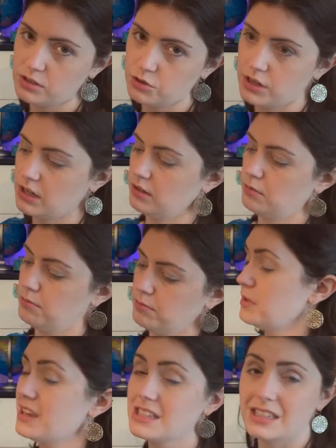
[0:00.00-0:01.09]
this curriculum
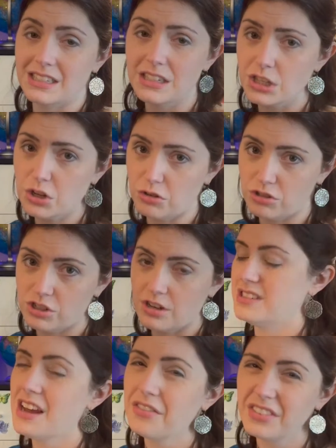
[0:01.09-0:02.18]
because this is huge.
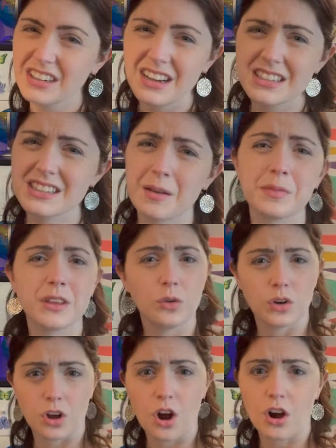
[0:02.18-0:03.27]
Definitely not something you
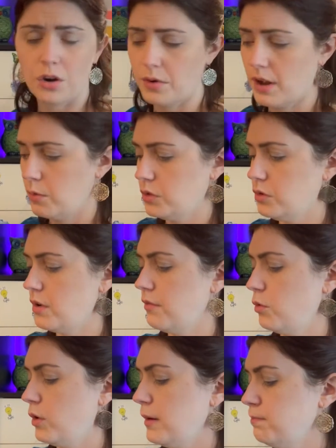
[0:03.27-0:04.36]
wanna cart around with you
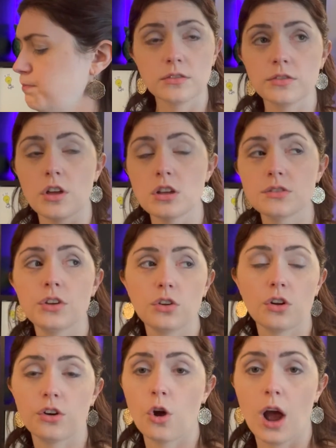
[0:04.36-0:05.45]
everywhere. For those of you who
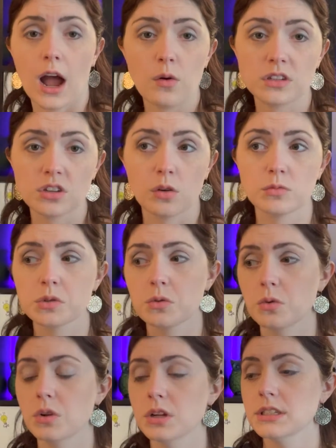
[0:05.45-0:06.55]
don't know, I was
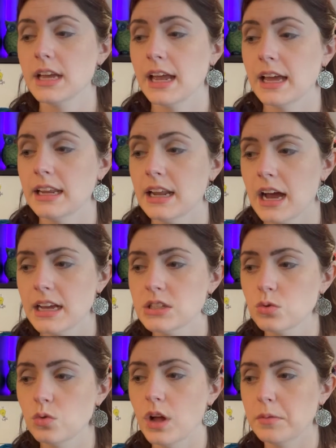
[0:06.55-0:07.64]
homeschooled and in high
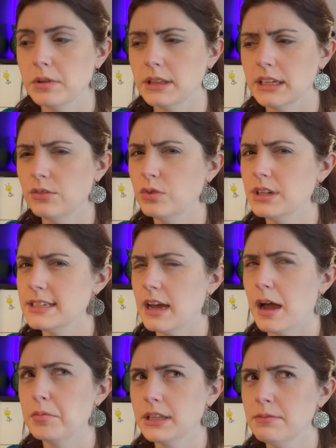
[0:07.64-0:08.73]
school, I believe we,
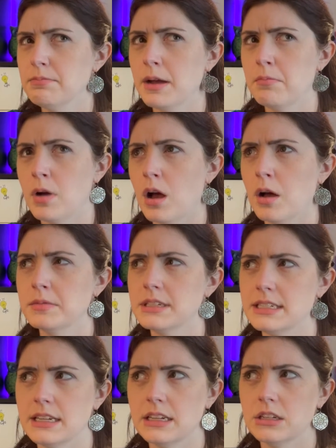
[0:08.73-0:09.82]
I believe my mom
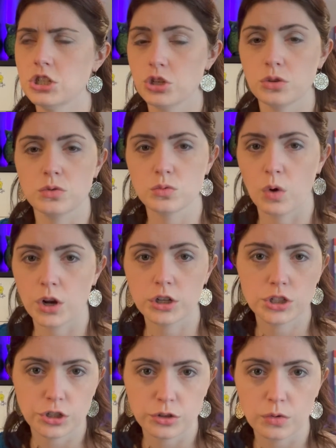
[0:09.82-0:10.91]
did choose one or
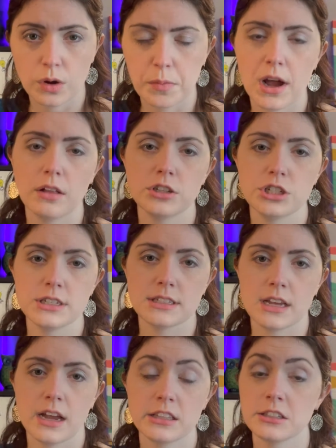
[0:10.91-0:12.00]
two Apologia
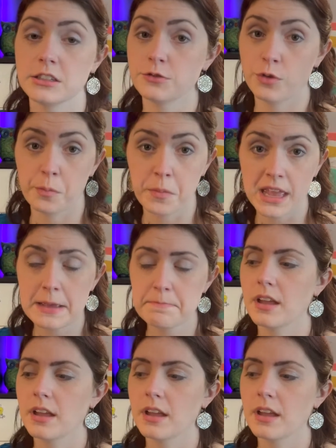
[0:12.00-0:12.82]
sciences for me